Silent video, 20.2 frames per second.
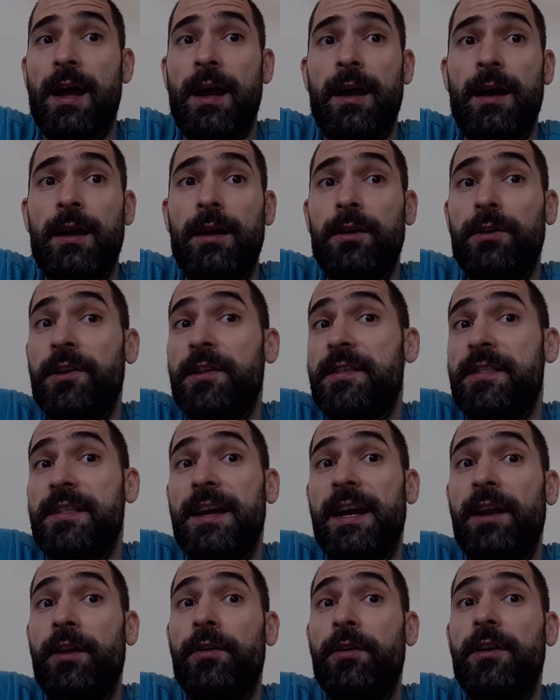
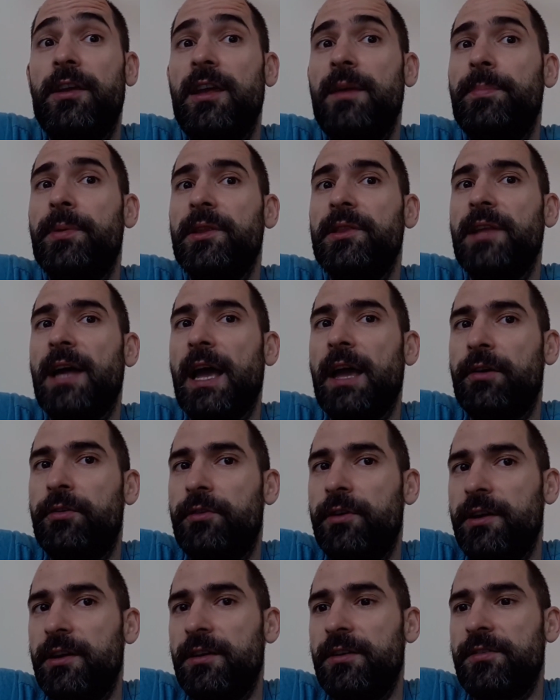Honestly, I don't keep a
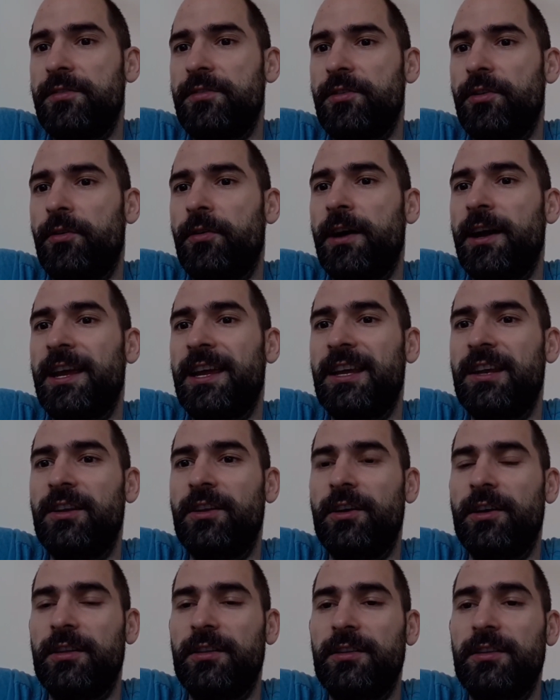diary, so I
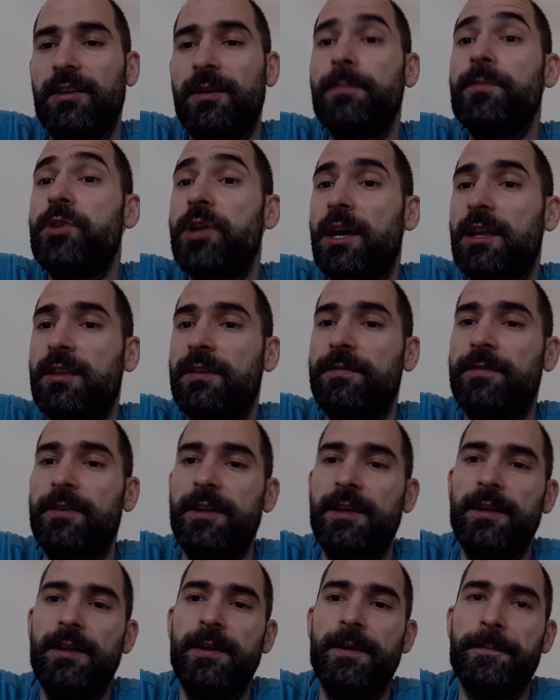cannot
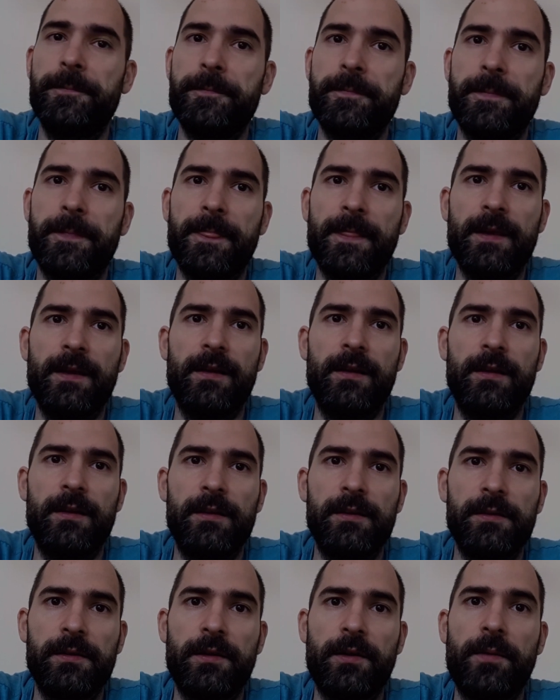objectively
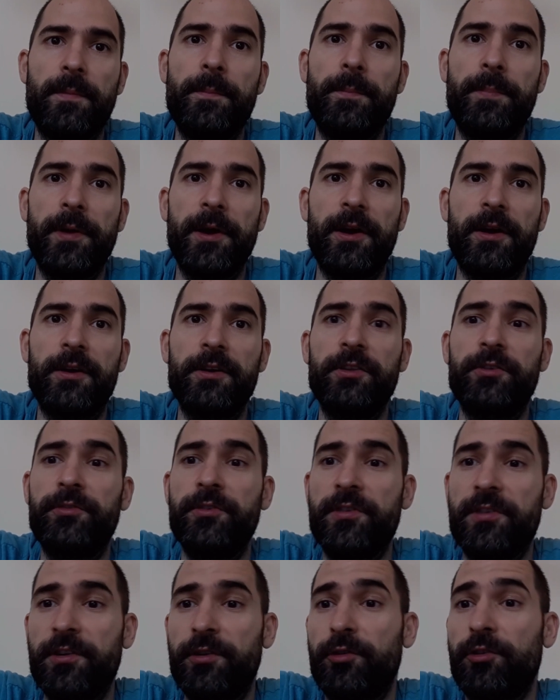compare the
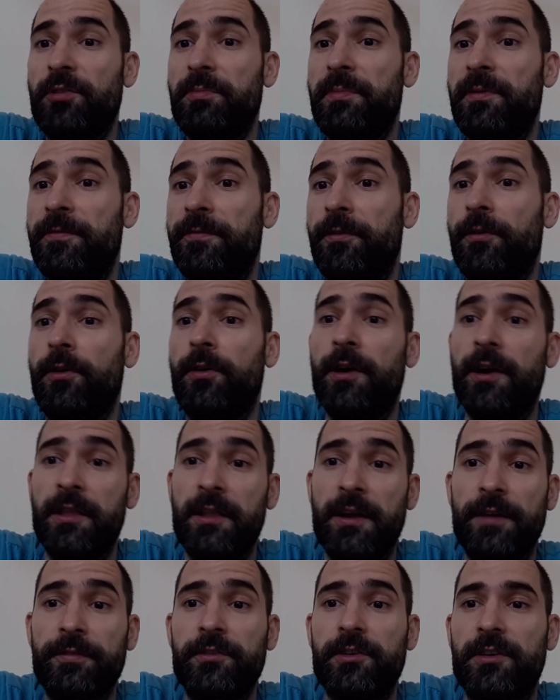results before
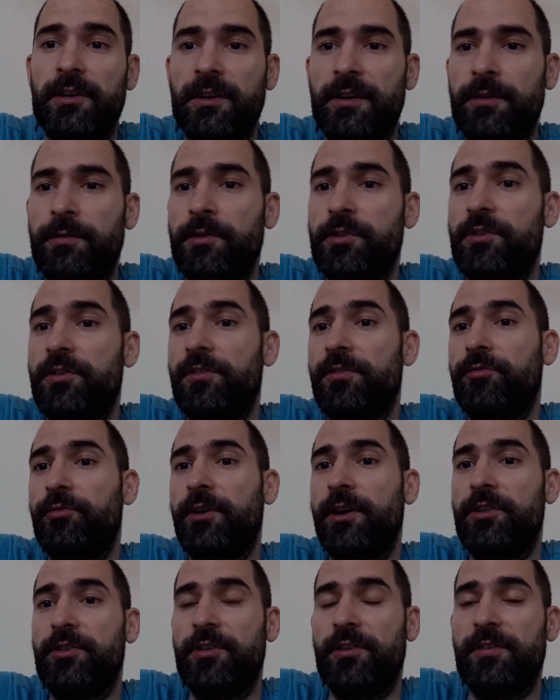and after the lajin
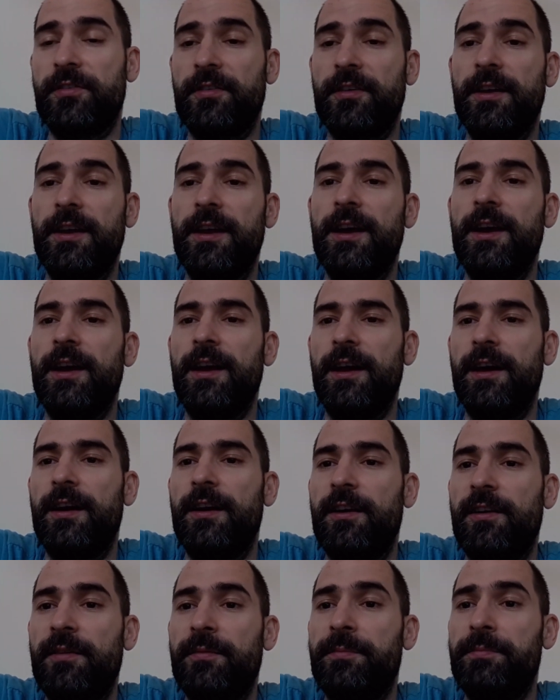stretches.
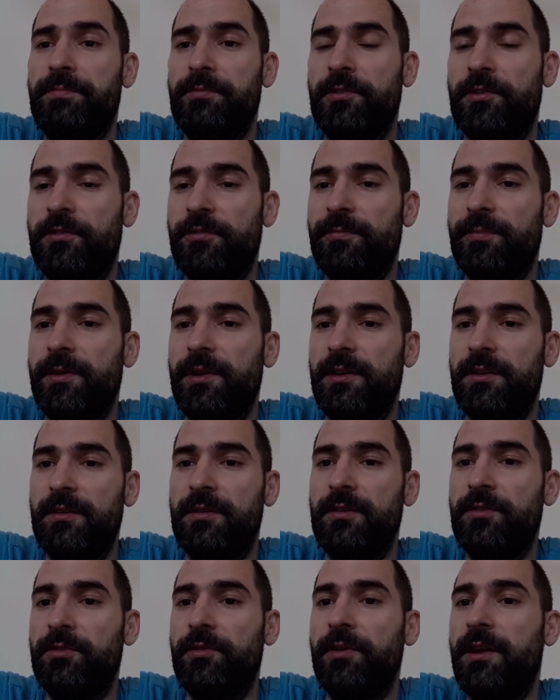I've sort of
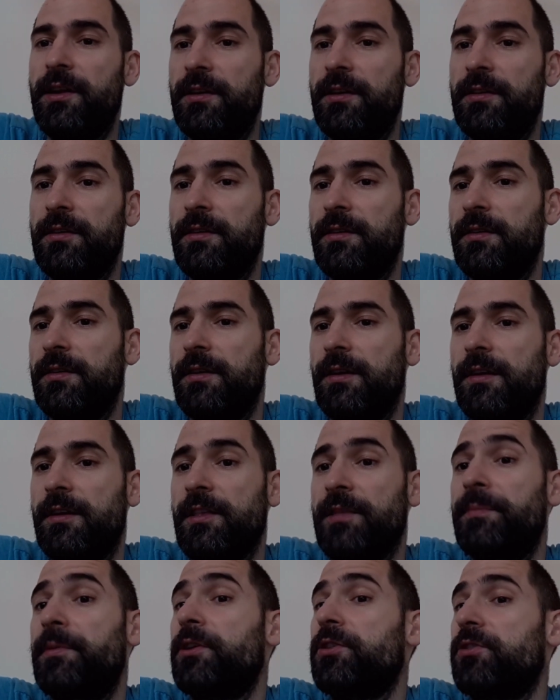been doing
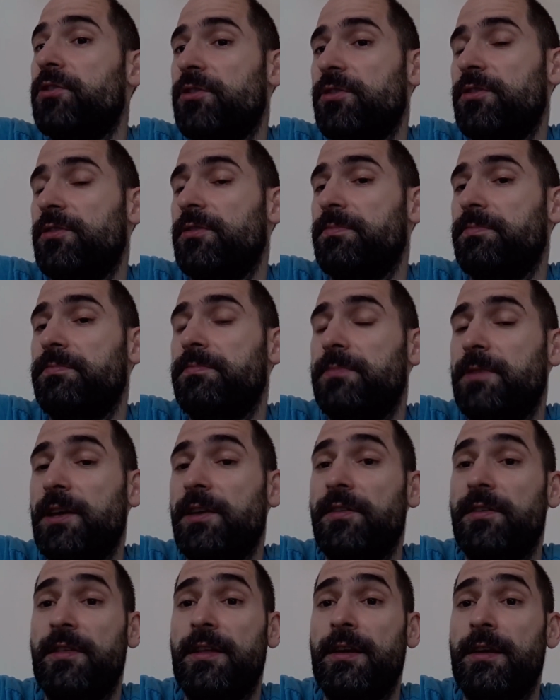as much
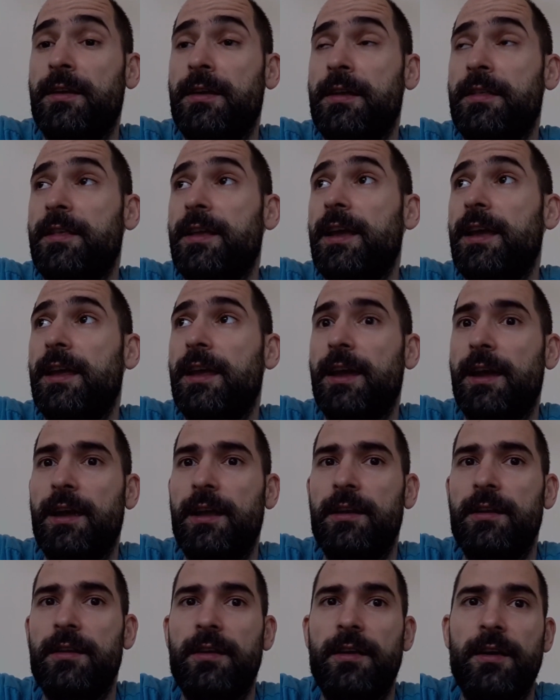things as I
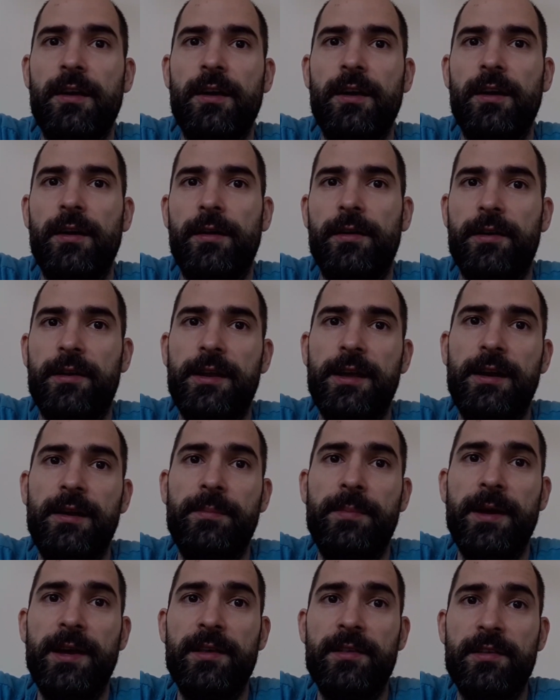can on a daily
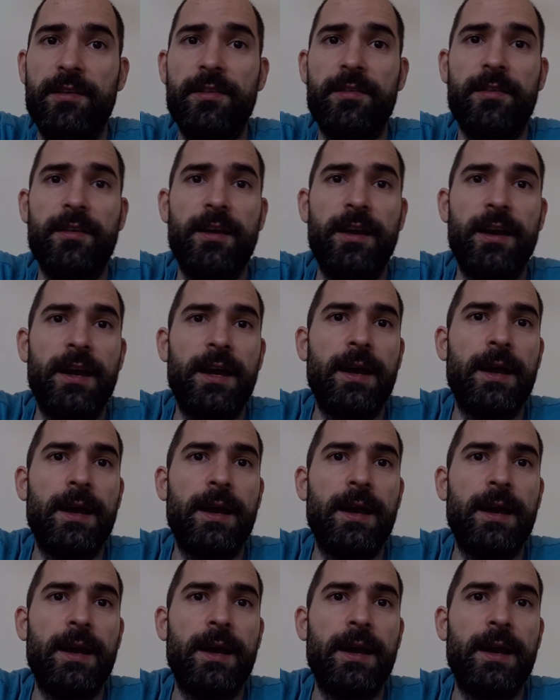basis.